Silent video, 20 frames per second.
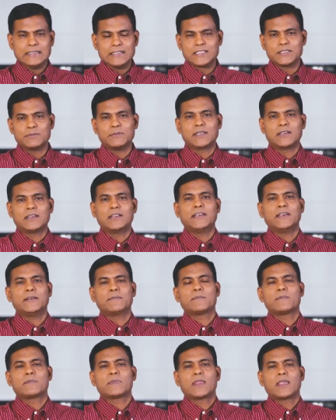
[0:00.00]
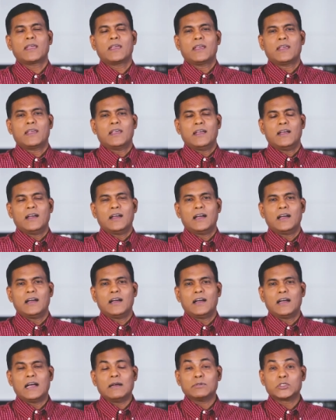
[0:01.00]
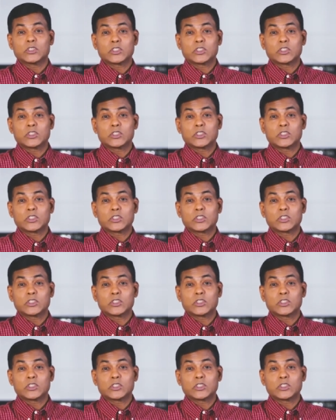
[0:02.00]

intimately. I'm